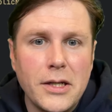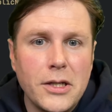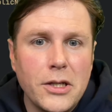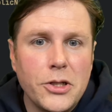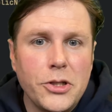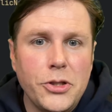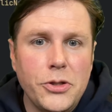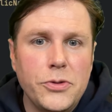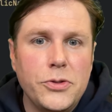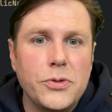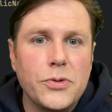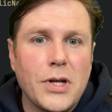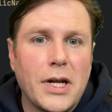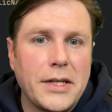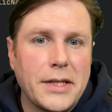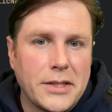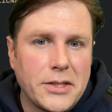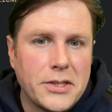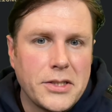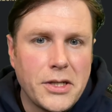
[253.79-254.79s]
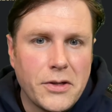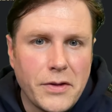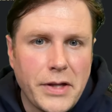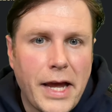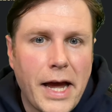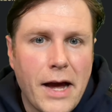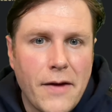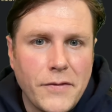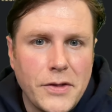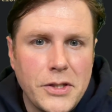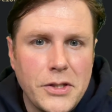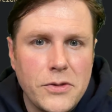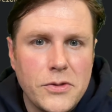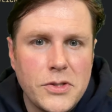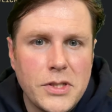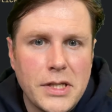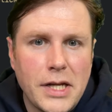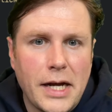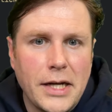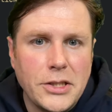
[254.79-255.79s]
You do not necessarily have to use
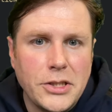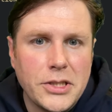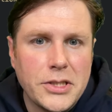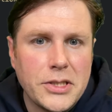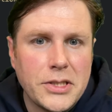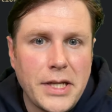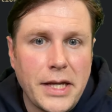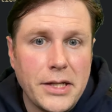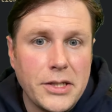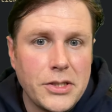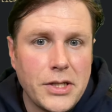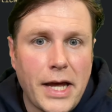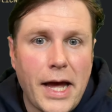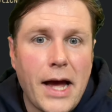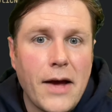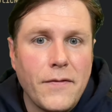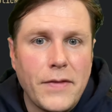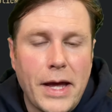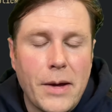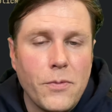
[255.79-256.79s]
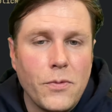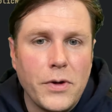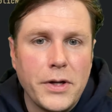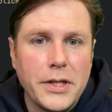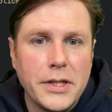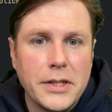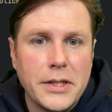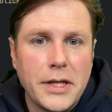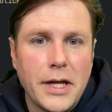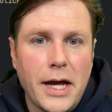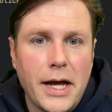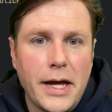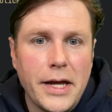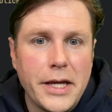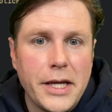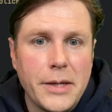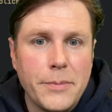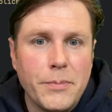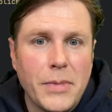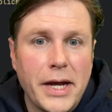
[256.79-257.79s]
it. I just tend to have that one
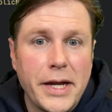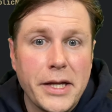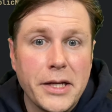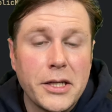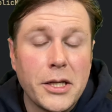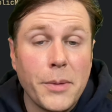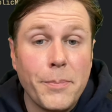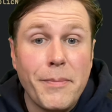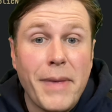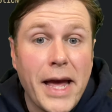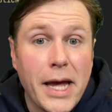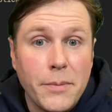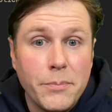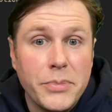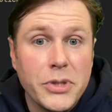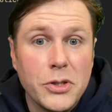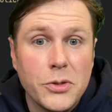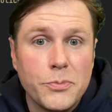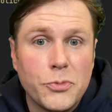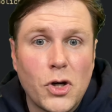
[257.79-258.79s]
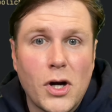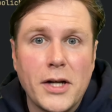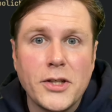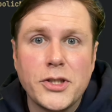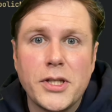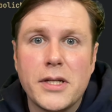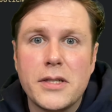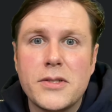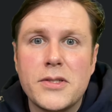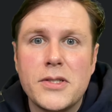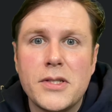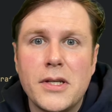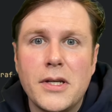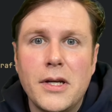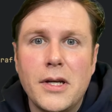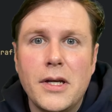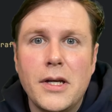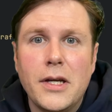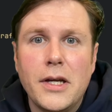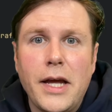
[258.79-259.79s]
in my command build projects.
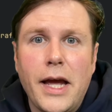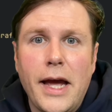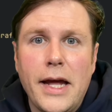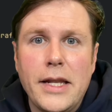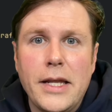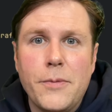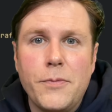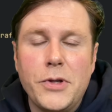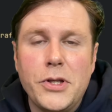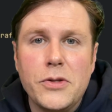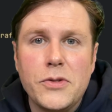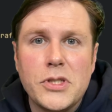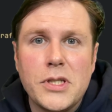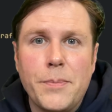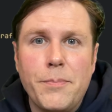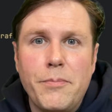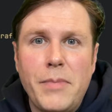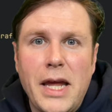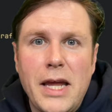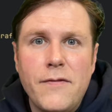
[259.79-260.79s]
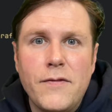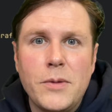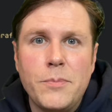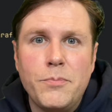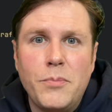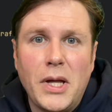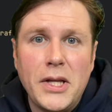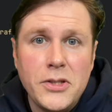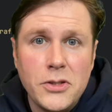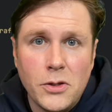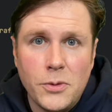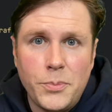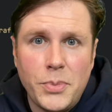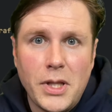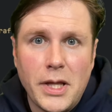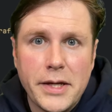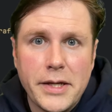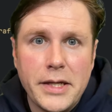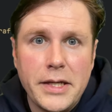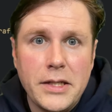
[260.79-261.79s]
And then we use the Maven Bundle
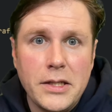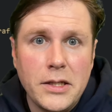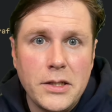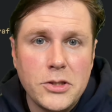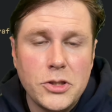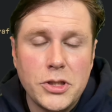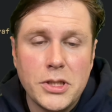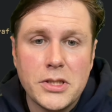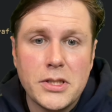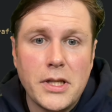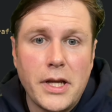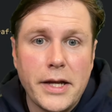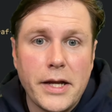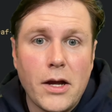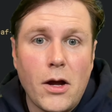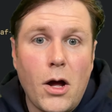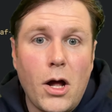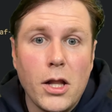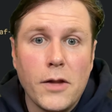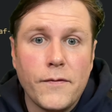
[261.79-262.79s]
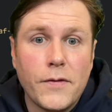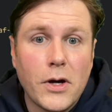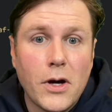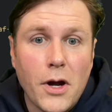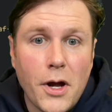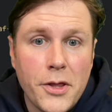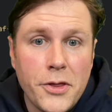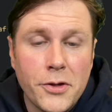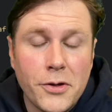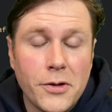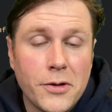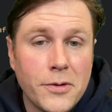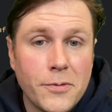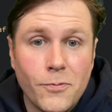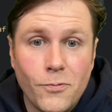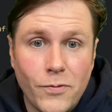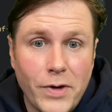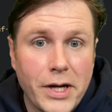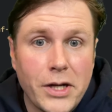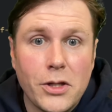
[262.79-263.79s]
plugin, just like all of our other
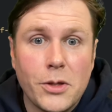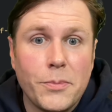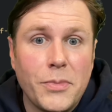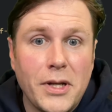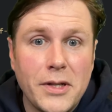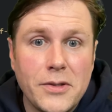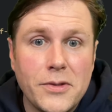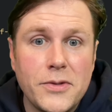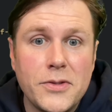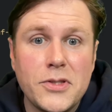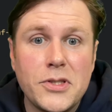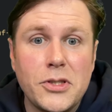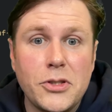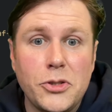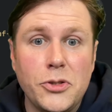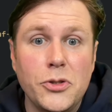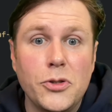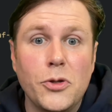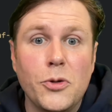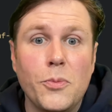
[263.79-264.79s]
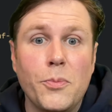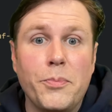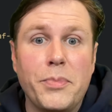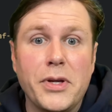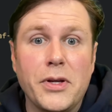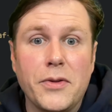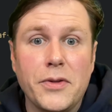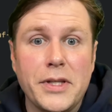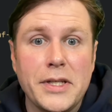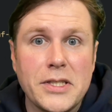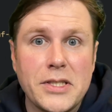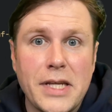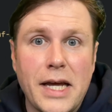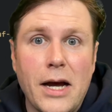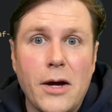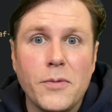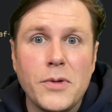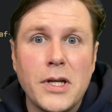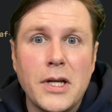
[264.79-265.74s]
regular bundles, to build this out.